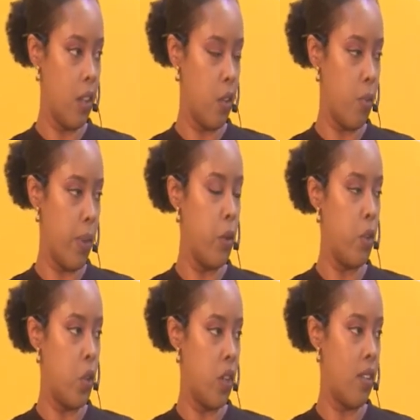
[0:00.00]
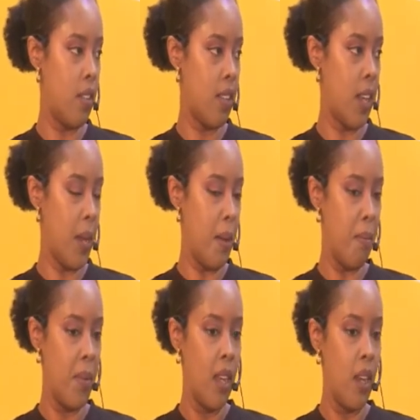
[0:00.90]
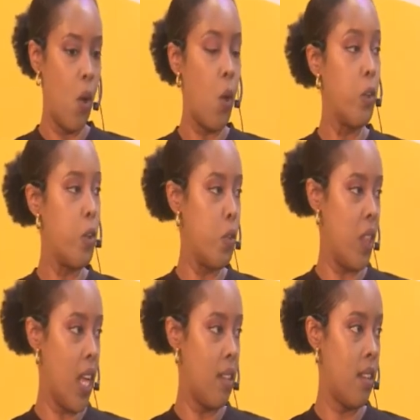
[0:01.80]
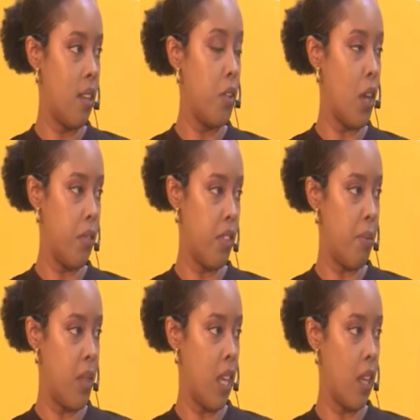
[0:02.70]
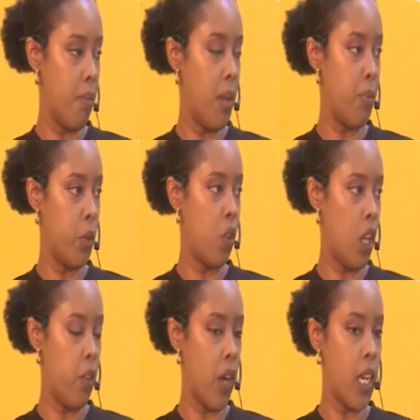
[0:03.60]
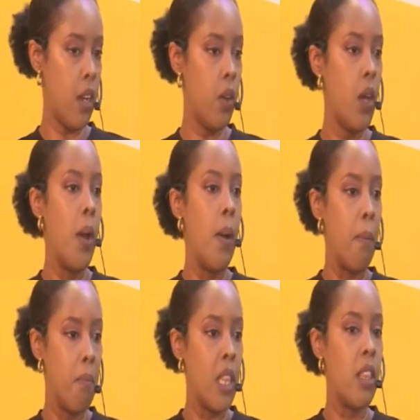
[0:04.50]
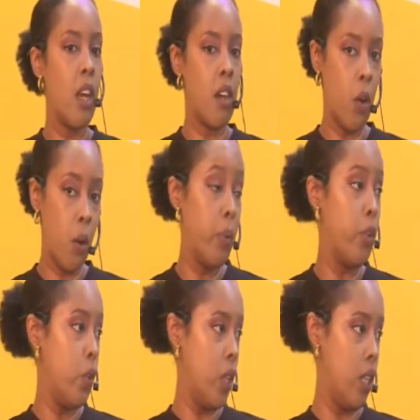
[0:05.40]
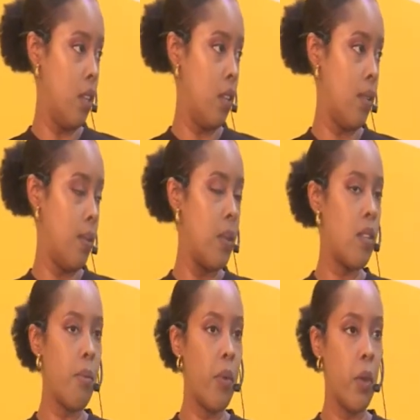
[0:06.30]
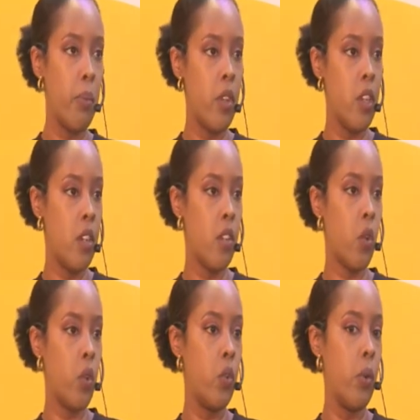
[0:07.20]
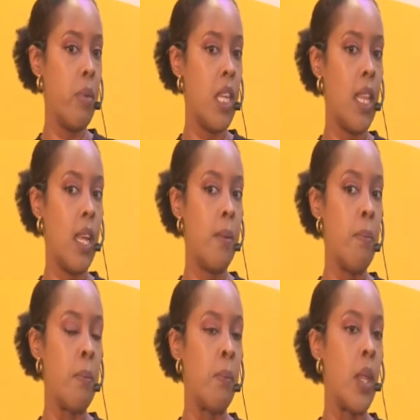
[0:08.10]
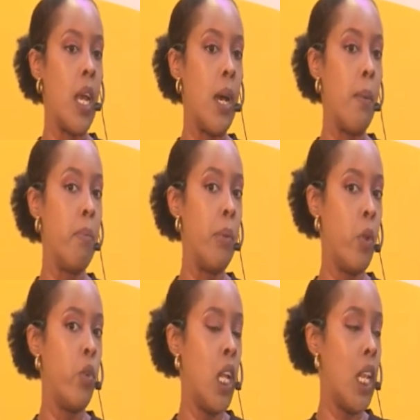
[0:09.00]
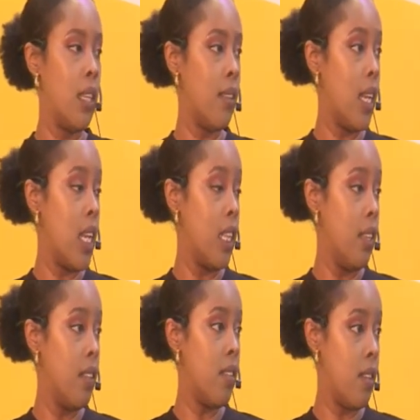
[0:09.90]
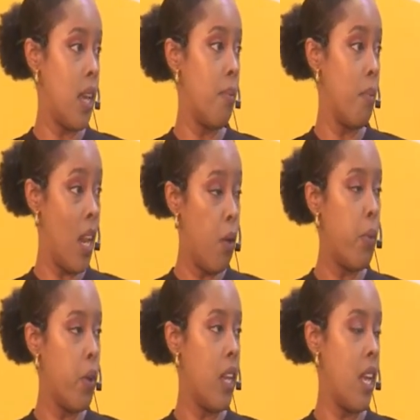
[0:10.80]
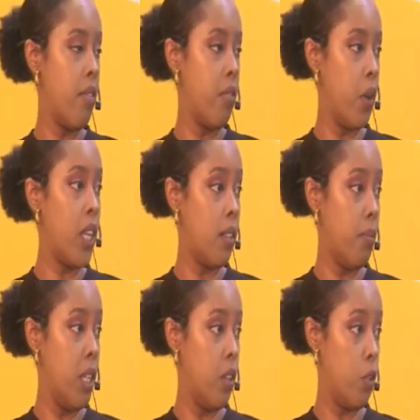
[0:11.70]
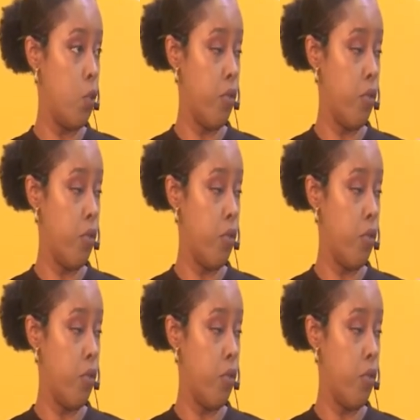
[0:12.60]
would be good to just hold on to that if you have something a bit more solid right now. But there are opportunities. Some of the opportunities also mean that people realize that this is the time now more than ever for SMEs to